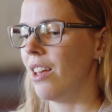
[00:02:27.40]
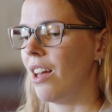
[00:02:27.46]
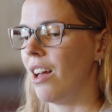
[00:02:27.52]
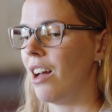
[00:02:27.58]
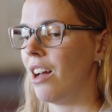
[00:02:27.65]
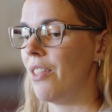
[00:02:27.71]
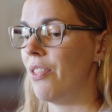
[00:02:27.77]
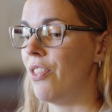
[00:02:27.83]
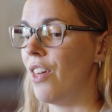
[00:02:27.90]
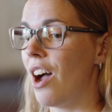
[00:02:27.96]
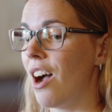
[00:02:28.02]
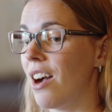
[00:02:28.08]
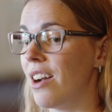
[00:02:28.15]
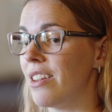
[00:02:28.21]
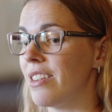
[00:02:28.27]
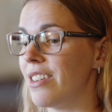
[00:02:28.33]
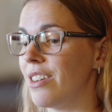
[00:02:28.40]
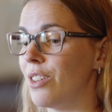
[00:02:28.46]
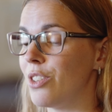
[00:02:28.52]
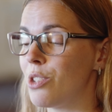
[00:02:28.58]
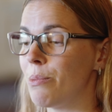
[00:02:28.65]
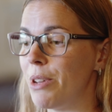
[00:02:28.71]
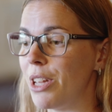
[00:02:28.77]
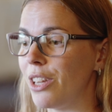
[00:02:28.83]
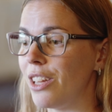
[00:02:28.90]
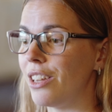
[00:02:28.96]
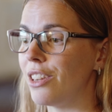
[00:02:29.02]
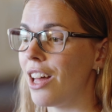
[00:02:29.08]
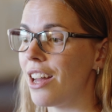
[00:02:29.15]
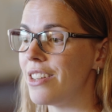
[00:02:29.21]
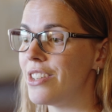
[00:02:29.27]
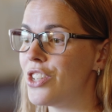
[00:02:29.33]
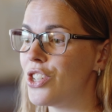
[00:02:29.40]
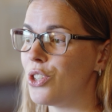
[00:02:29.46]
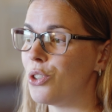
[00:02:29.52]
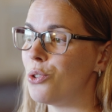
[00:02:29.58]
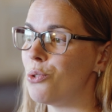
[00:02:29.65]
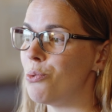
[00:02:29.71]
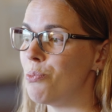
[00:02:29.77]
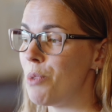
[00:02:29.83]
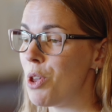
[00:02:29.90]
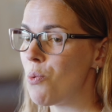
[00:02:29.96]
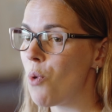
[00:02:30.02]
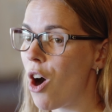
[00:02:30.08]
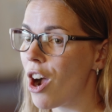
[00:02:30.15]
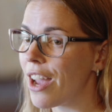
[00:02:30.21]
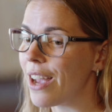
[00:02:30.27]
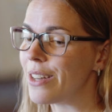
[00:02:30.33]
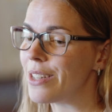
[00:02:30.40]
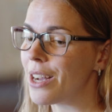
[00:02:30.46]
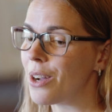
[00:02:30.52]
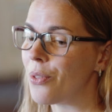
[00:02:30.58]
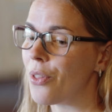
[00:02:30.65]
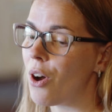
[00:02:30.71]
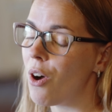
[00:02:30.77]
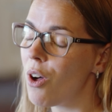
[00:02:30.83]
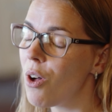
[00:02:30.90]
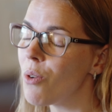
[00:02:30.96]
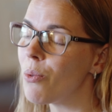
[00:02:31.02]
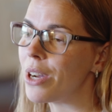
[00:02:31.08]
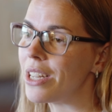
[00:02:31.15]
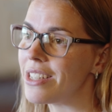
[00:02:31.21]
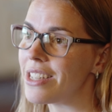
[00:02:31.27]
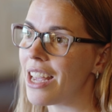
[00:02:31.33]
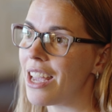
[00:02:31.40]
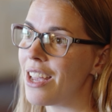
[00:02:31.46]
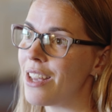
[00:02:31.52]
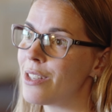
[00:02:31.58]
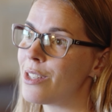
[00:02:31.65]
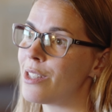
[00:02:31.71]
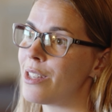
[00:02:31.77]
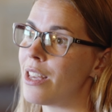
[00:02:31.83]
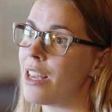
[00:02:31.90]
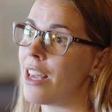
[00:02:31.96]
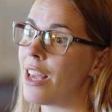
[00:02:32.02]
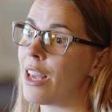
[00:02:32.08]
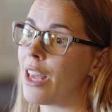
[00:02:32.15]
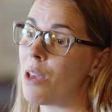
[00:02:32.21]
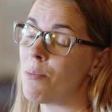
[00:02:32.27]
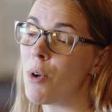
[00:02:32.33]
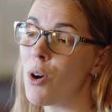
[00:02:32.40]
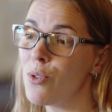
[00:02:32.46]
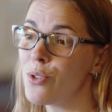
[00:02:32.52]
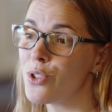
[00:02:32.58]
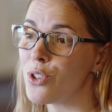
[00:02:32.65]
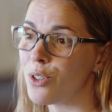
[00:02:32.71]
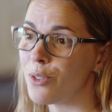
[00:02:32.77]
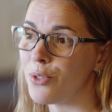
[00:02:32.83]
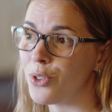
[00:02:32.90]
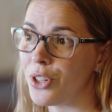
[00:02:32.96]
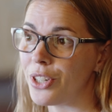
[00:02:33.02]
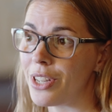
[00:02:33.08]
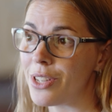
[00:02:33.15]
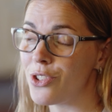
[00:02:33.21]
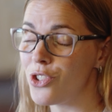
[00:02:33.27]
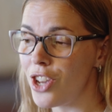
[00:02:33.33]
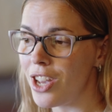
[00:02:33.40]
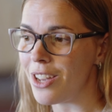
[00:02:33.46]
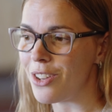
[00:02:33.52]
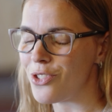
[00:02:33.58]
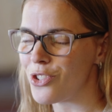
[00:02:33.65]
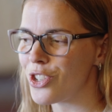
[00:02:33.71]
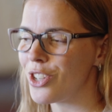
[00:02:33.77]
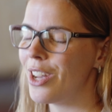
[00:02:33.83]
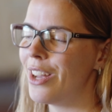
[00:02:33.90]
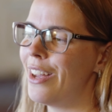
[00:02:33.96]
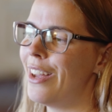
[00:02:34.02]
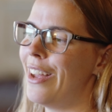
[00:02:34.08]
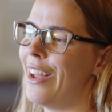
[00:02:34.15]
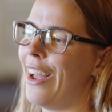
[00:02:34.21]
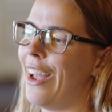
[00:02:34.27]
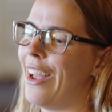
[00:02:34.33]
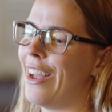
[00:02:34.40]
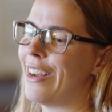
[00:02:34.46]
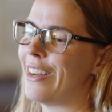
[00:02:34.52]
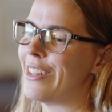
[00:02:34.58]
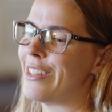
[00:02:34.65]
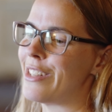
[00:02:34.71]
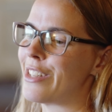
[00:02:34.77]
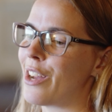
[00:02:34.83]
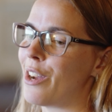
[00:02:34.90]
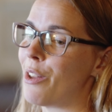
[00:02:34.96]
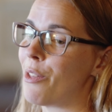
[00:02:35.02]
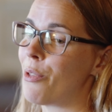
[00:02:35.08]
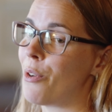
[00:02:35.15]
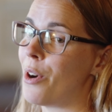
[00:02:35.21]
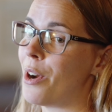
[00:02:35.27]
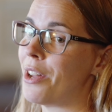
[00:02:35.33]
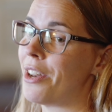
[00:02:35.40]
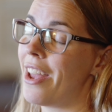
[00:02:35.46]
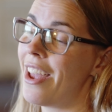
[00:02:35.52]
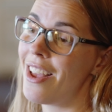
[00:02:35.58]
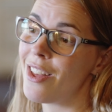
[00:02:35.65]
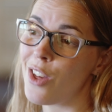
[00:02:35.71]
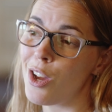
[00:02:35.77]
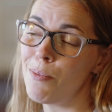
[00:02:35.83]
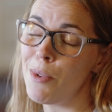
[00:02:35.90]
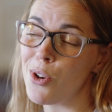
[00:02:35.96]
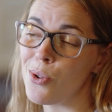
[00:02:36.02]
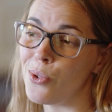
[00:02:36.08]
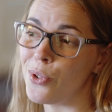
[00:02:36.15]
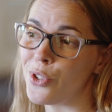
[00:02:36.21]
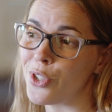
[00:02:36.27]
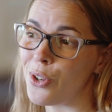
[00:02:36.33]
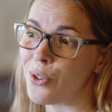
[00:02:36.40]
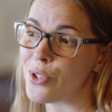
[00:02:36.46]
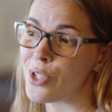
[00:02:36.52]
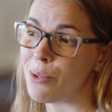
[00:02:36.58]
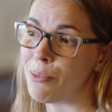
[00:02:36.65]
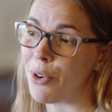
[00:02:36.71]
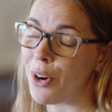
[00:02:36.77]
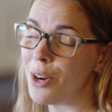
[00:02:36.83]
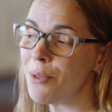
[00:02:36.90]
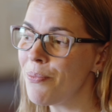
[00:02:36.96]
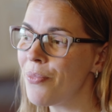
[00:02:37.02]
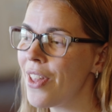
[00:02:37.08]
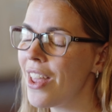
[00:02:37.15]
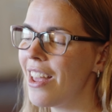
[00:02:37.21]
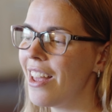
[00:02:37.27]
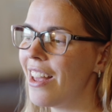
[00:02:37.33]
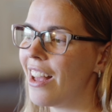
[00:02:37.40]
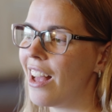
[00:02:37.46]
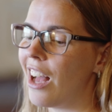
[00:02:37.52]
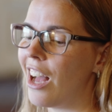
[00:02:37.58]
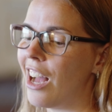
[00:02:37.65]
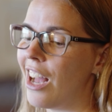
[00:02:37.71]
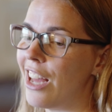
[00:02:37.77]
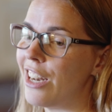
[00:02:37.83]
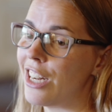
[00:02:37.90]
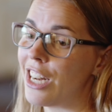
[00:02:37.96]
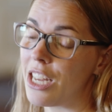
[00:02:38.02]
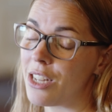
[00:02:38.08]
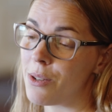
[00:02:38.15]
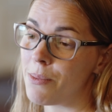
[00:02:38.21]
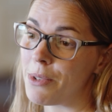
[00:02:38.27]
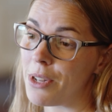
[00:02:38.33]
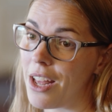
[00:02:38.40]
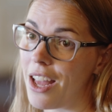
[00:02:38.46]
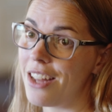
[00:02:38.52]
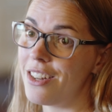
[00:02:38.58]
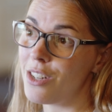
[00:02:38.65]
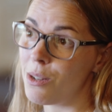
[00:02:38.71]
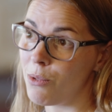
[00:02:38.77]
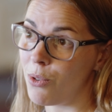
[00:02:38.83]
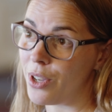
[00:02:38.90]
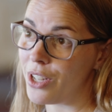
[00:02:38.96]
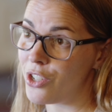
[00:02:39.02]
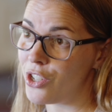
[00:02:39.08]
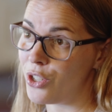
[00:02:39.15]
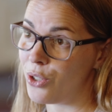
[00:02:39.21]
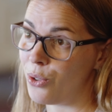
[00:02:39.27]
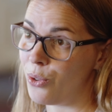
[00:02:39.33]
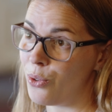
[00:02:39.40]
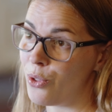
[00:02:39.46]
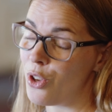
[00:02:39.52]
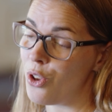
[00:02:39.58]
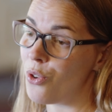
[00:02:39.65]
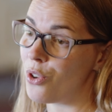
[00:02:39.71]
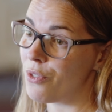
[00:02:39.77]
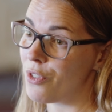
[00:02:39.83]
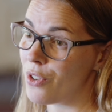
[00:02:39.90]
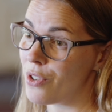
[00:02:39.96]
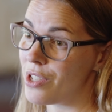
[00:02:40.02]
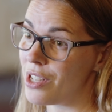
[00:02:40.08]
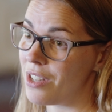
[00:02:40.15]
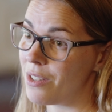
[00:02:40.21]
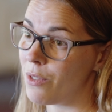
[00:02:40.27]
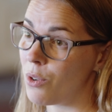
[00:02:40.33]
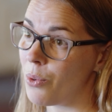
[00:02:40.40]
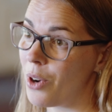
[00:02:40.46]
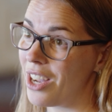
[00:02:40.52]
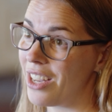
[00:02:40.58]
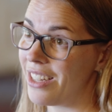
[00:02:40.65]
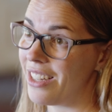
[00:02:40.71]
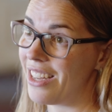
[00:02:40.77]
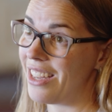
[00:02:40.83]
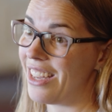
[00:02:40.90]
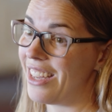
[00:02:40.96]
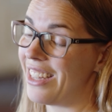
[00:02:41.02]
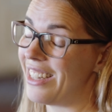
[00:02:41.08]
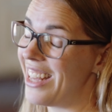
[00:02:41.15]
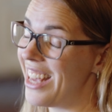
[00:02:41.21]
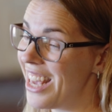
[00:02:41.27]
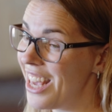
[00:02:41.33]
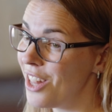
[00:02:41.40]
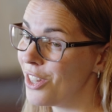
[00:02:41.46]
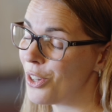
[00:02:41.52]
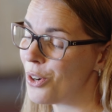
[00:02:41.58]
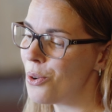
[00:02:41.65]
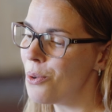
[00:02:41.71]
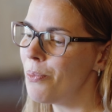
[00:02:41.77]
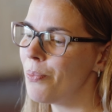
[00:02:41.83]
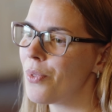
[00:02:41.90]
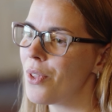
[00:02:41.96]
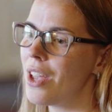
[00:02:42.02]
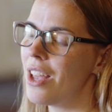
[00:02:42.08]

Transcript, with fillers: That ultimately led to me walking down the hall one day seeing a poster for an exchange, and I thought, hey, that'd be cool to go somewhere, and I ended up going to the University of Hawaii in Hilo.